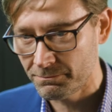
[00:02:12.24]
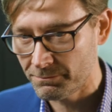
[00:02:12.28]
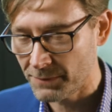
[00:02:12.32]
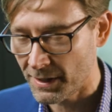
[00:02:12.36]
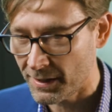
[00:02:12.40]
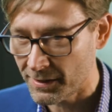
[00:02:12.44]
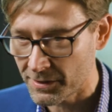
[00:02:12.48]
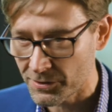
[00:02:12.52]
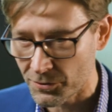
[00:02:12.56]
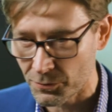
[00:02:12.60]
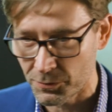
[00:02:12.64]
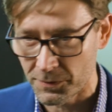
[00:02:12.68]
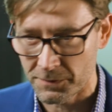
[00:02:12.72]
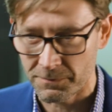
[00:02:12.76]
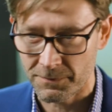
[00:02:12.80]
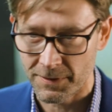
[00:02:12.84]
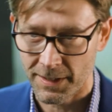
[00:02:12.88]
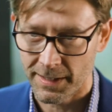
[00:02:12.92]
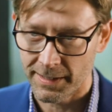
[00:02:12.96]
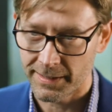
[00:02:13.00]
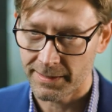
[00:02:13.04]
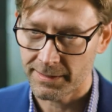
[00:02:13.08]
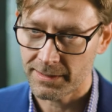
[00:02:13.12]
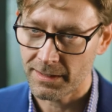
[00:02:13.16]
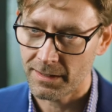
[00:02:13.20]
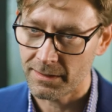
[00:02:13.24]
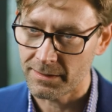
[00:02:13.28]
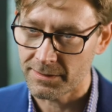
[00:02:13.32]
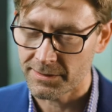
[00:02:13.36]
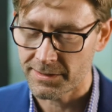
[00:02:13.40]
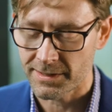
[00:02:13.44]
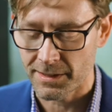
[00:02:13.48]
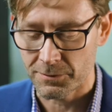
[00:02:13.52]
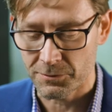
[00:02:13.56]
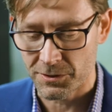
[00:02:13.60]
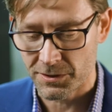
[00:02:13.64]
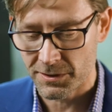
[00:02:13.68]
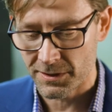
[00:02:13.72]
passed with flying colours.
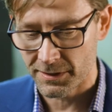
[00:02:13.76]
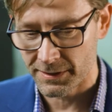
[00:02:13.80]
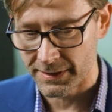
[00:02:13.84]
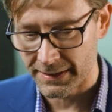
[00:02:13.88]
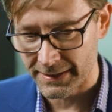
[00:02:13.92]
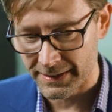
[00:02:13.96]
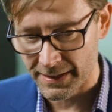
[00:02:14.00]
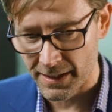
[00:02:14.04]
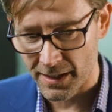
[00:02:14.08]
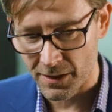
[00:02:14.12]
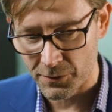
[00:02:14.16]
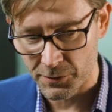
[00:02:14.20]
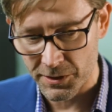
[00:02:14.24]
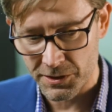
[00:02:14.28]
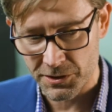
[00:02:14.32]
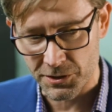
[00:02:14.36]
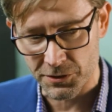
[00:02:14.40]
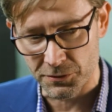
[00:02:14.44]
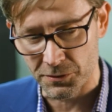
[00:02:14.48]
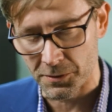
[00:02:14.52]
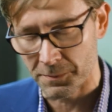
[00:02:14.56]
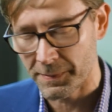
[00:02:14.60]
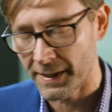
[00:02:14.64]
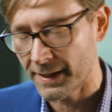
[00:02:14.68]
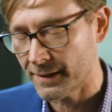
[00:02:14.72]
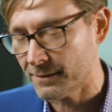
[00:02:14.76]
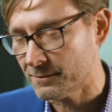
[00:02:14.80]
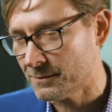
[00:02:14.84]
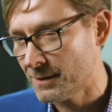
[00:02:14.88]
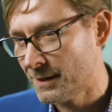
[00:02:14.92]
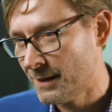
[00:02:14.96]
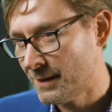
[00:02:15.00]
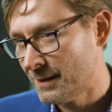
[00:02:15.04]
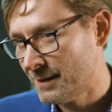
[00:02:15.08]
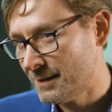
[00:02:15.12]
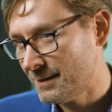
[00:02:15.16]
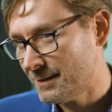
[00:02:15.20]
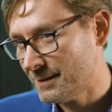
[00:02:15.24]
There was certainly no issue about
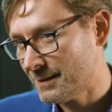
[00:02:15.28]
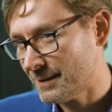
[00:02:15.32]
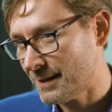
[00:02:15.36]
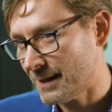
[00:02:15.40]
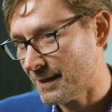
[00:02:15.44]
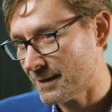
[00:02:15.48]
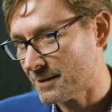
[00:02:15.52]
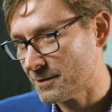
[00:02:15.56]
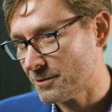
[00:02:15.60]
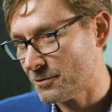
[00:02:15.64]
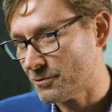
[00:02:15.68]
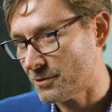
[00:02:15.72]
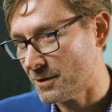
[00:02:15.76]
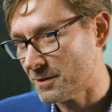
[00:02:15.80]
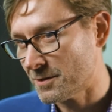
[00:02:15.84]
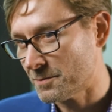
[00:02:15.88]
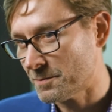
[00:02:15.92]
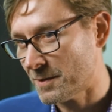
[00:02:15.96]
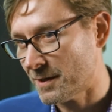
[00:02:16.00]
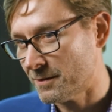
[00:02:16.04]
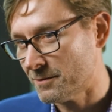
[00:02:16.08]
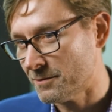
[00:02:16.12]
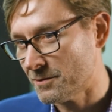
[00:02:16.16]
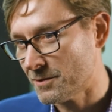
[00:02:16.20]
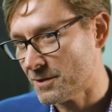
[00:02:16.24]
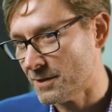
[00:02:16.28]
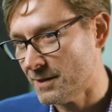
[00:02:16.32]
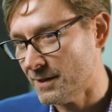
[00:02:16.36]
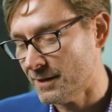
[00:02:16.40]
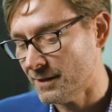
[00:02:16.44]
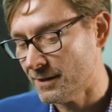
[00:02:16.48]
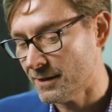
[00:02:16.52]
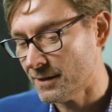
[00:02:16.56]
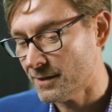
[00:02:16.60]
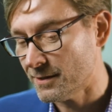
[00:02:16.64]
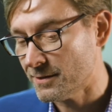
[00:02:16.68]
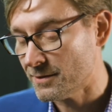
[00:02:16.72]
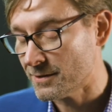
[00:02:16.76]
tax transparency in
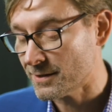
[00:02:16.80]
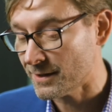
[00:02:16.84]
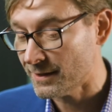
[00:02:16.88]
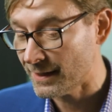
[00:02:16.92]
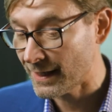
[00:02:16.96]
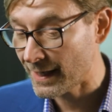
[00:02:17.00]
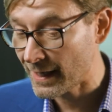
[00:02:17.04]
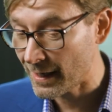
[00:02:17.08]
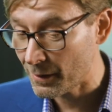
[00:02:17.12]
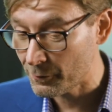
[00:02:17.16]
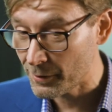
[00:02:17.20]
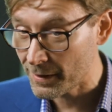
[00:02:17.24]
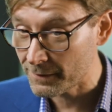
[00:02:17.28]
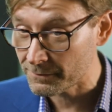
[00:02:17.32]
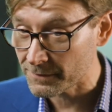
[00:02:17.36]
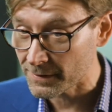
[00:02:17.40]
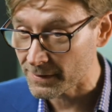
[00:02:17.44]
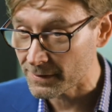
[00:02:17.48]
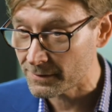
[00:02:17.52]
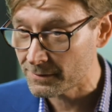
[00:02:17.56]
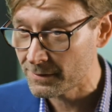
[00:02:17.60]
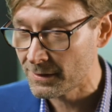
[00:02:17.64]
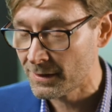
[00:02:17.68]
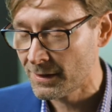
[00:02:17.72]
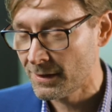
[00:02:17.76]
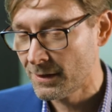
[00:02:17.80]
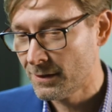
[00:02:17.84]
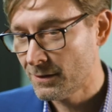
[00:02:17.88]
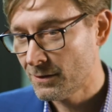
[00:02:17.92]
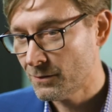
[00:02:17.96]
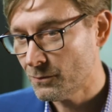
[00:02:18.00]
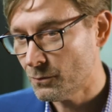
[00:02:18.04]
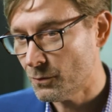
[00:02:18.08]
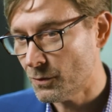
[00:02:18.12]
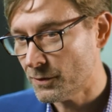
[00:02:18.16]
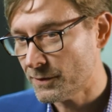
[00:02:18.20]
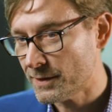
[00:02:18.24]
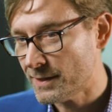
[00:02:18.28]
Guernsey. However,
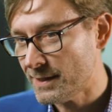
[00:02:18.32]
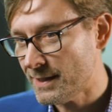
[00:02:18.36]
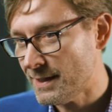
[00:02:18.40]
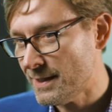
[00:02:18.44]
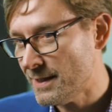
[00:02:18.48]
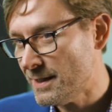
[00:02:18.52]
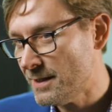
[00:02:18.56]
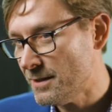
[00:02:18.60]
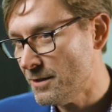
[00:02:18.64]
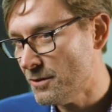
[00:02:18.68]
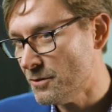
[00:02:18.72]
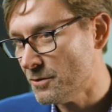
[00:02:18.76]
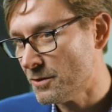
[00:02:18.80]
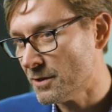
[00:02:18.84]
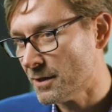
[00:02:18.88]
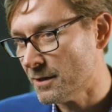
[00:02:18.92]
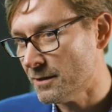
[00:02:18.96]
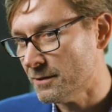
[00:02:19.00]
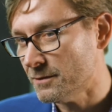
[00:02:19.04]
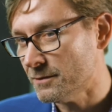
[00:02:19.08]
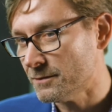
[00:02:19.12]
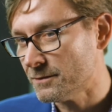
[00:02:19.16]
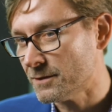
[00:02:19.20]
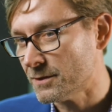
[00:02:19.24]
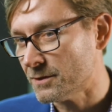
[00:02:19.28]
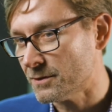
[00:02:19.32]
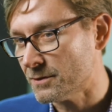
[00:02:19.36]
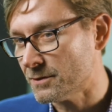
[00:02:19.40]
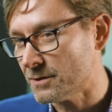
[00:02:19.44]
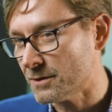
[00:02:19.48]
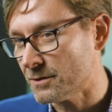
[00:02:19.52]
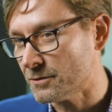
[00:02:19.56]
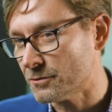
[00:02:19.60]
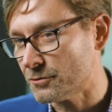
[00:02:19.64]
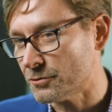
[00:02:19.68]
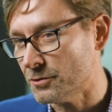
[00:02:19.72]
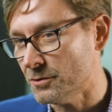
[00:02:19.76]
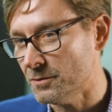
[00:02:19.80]
what the EU Code of
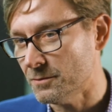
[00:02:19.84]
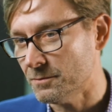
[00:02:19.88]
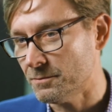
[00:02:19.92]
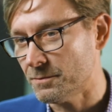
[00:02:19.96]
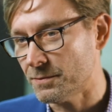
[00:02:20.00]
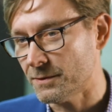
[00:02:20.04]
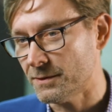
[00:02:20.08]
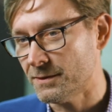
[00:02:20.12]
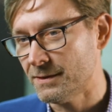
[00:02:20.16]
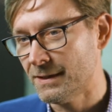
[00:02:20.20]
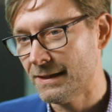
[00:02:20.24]
Conduct Group